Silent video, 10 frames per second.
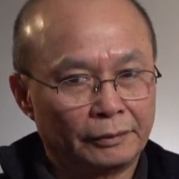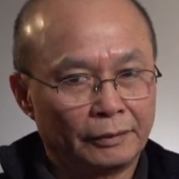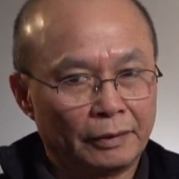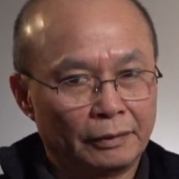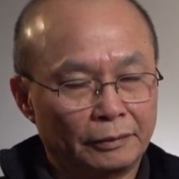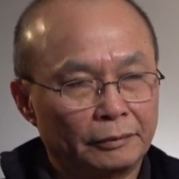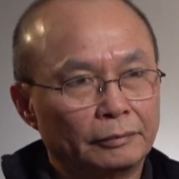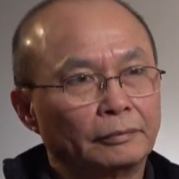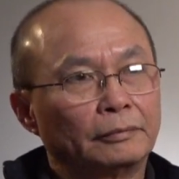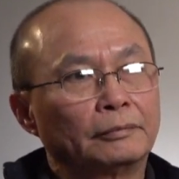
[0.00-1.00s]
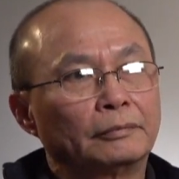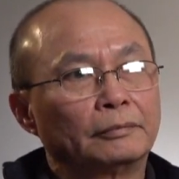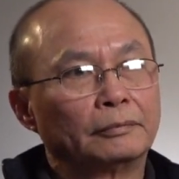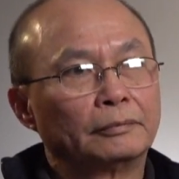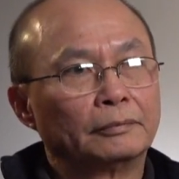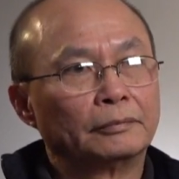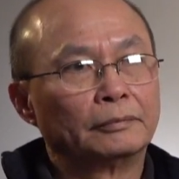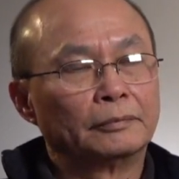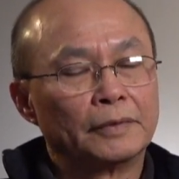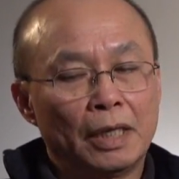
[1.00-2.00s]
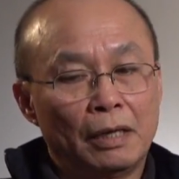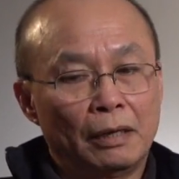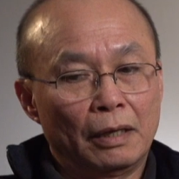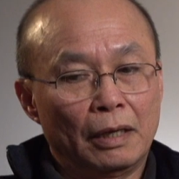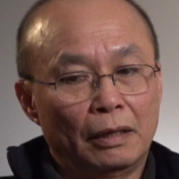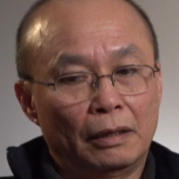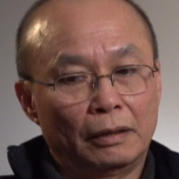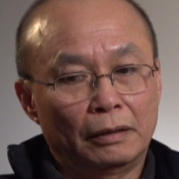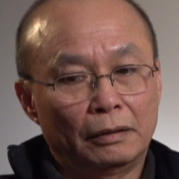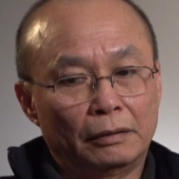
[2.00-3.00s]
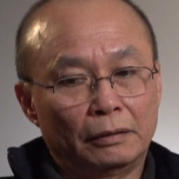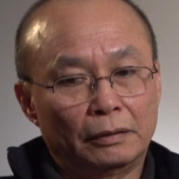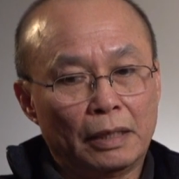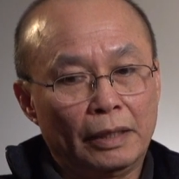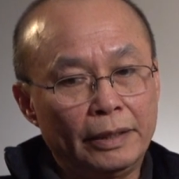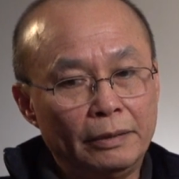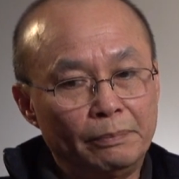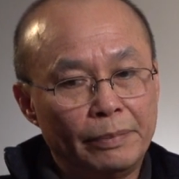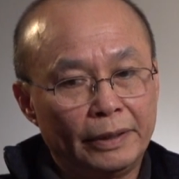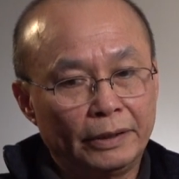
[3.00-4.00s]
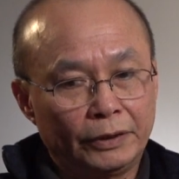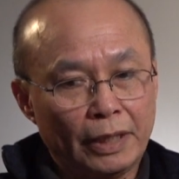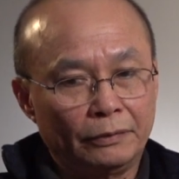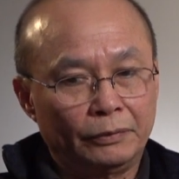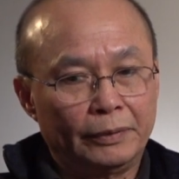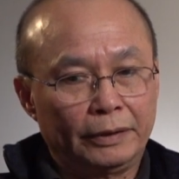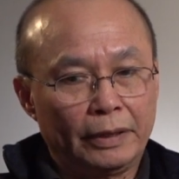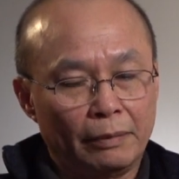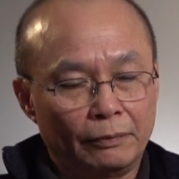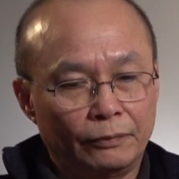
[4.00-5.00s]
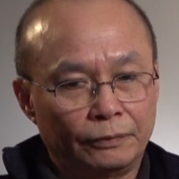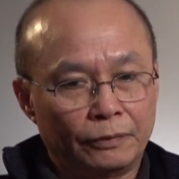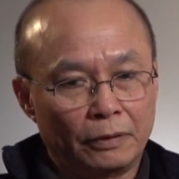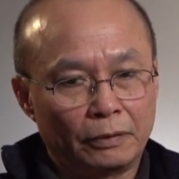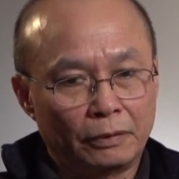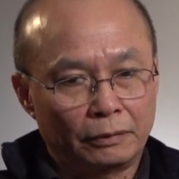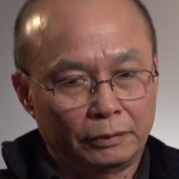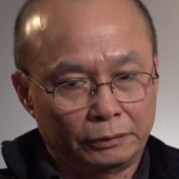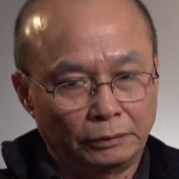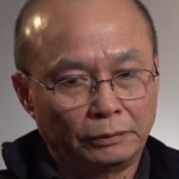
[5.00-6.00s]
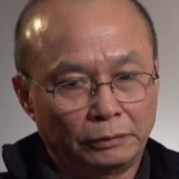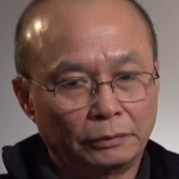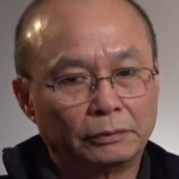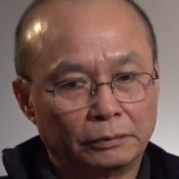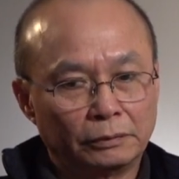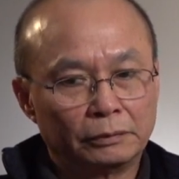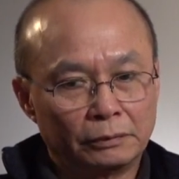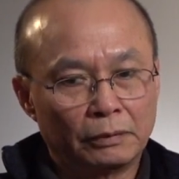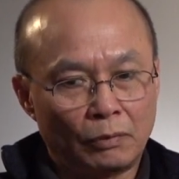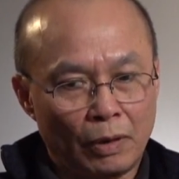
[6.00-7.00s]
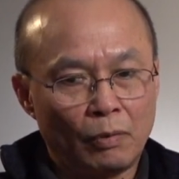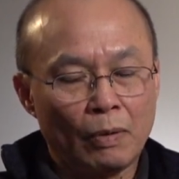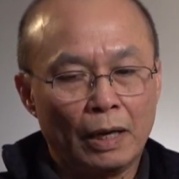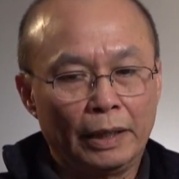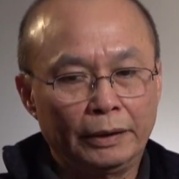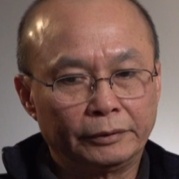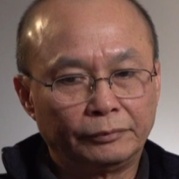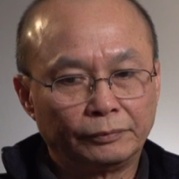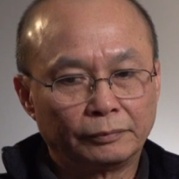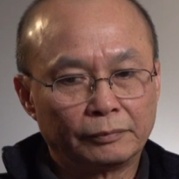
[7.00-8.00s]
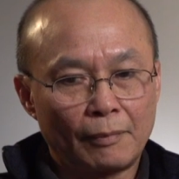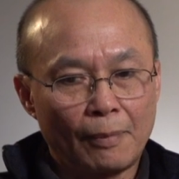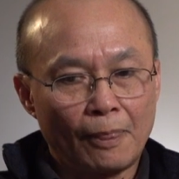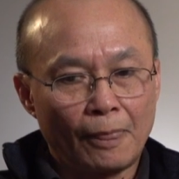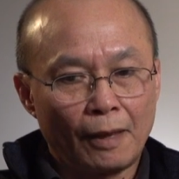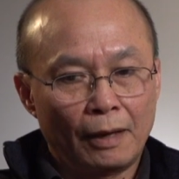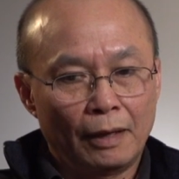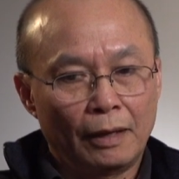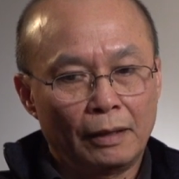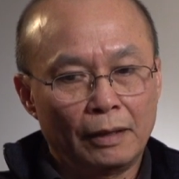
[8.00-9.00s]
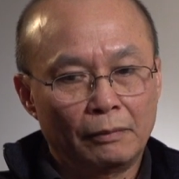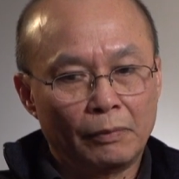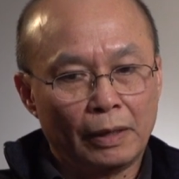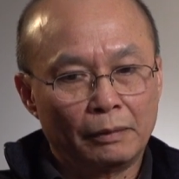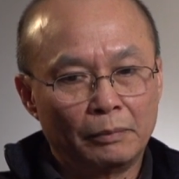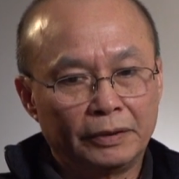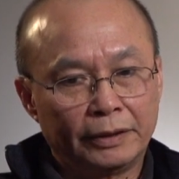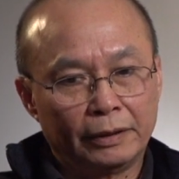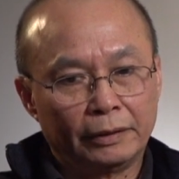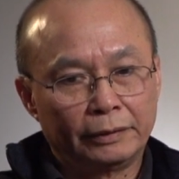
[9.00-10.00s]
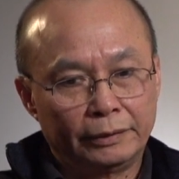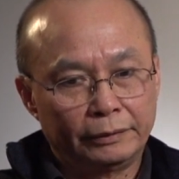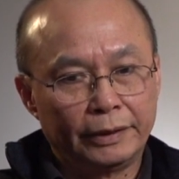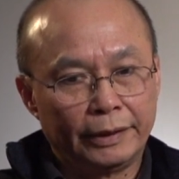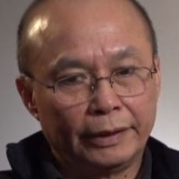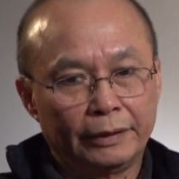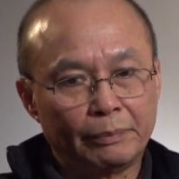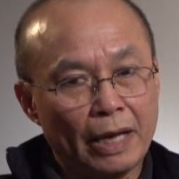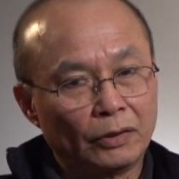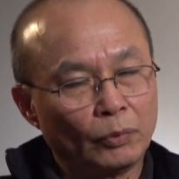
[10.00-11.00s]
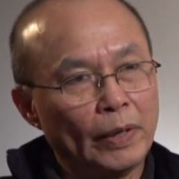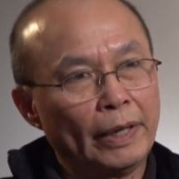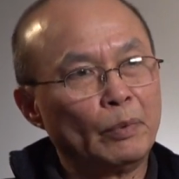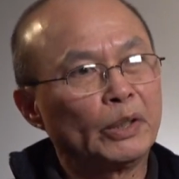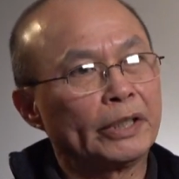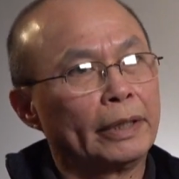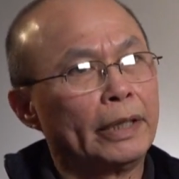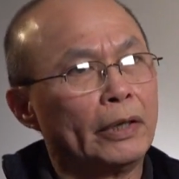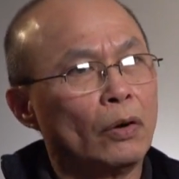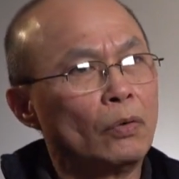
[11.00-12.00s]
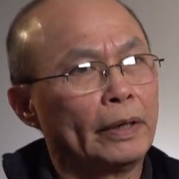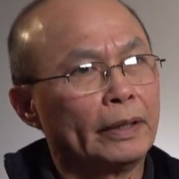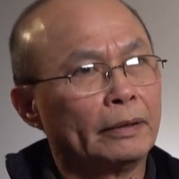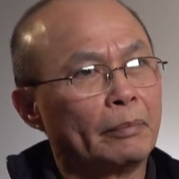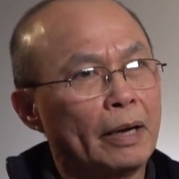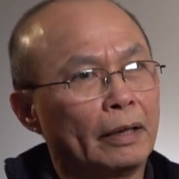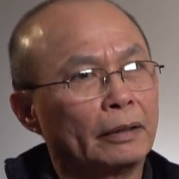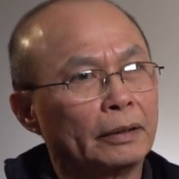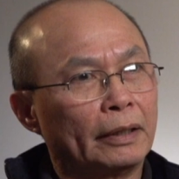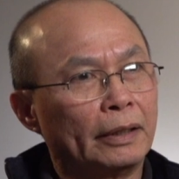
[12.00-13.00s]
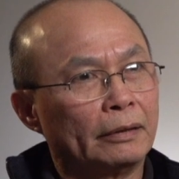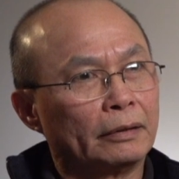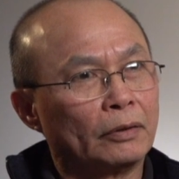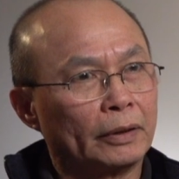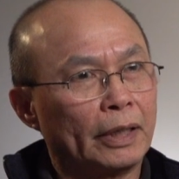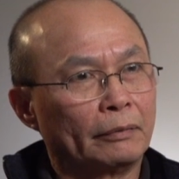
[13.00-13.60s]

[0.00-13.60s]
Have you stayed in touch with your former sponsors? I've been in touch with them for quite a while. And then when Mr. Guy passed away, which I didn't know, I didn't contact